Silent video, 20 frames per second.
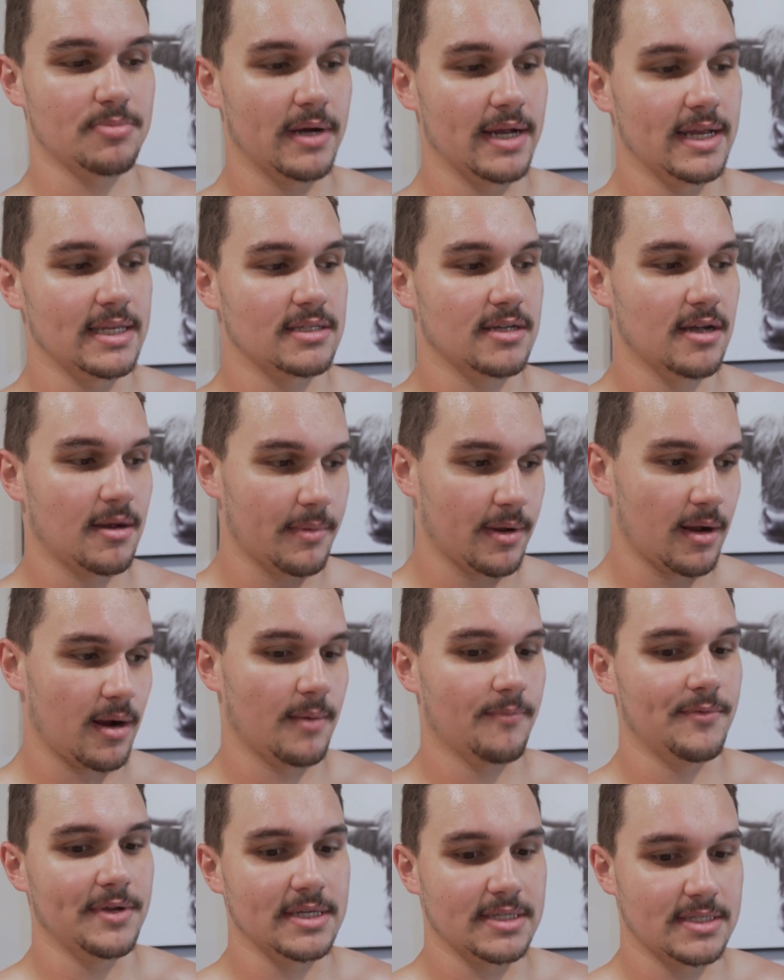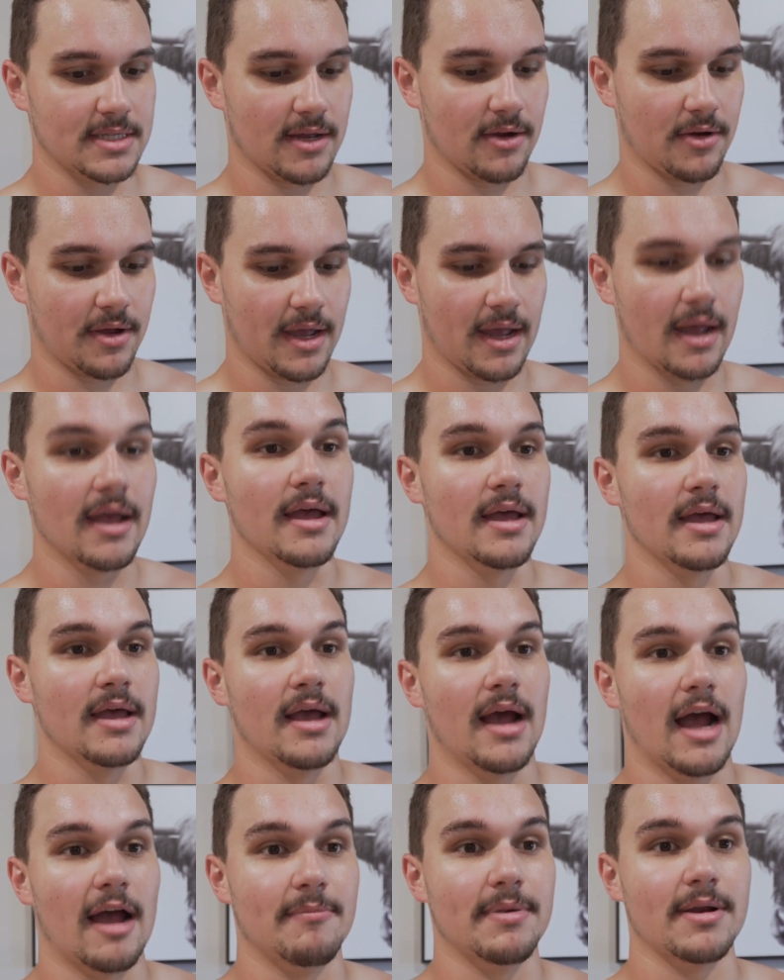but it's coming obvious that, okay,
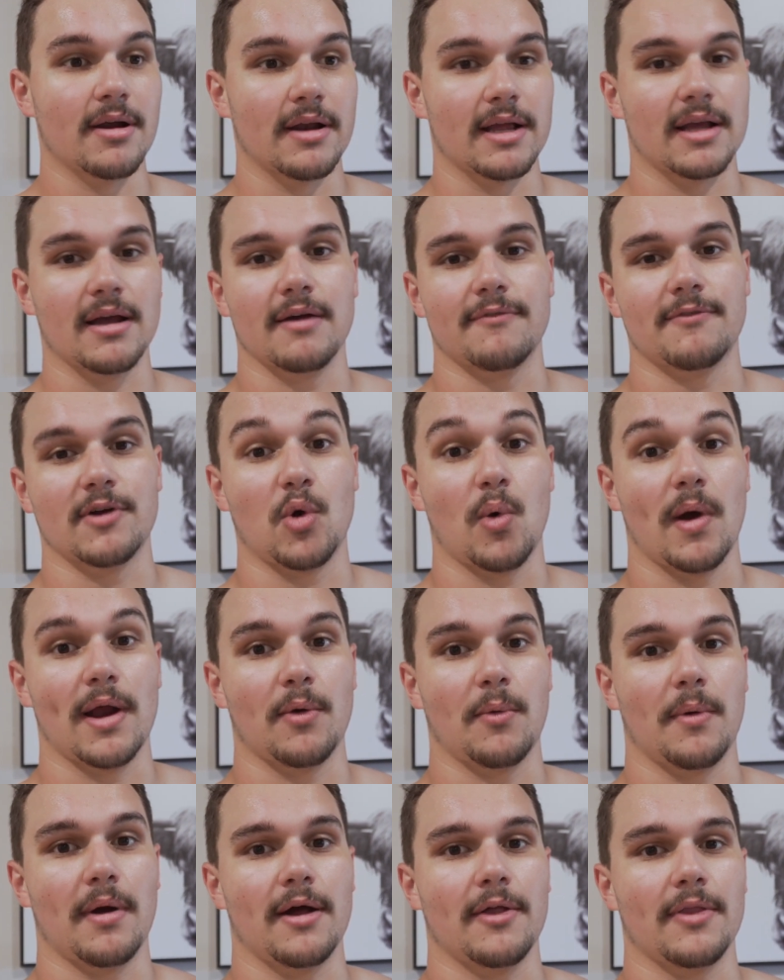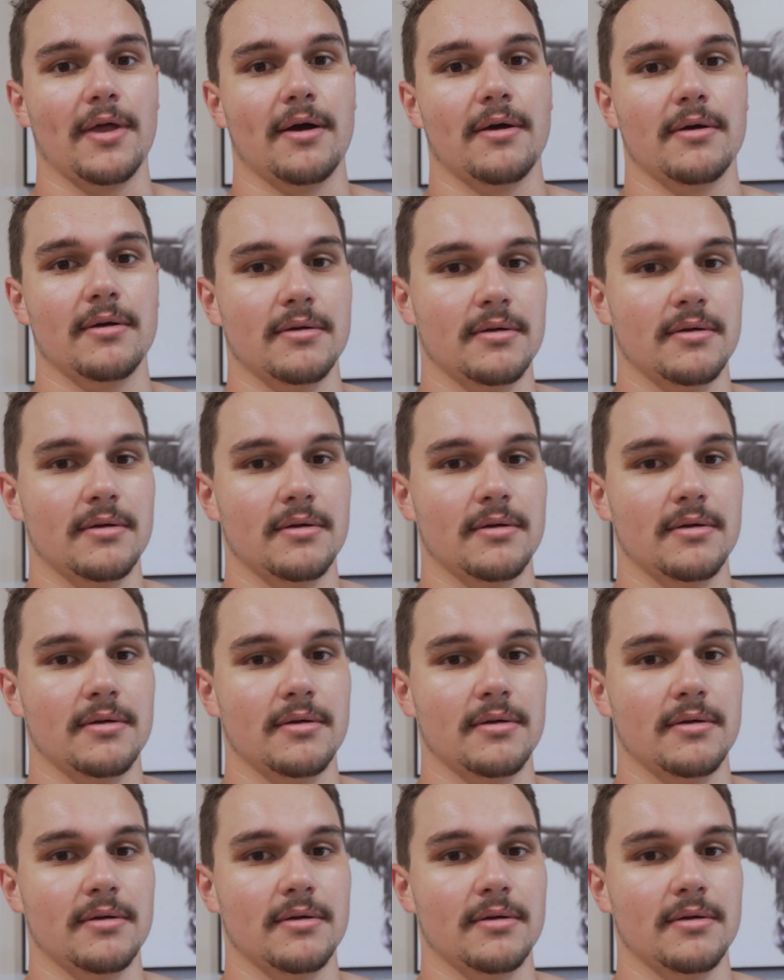I've been on a cut for quite a while now.